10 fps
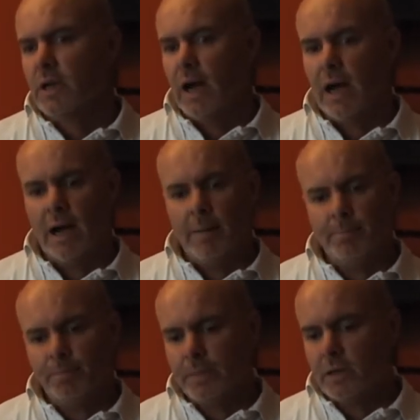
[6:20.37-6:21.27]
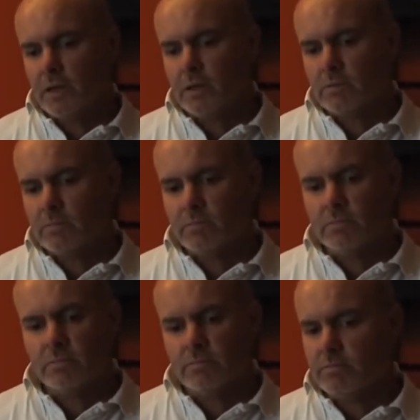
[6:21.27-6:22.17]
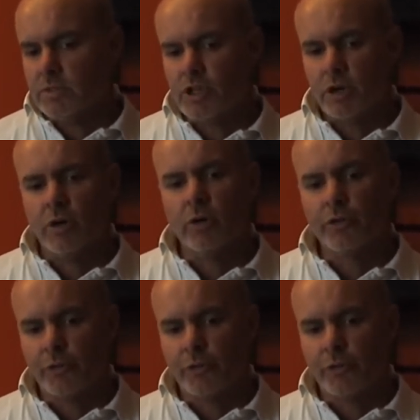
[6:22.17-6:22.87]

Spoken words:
material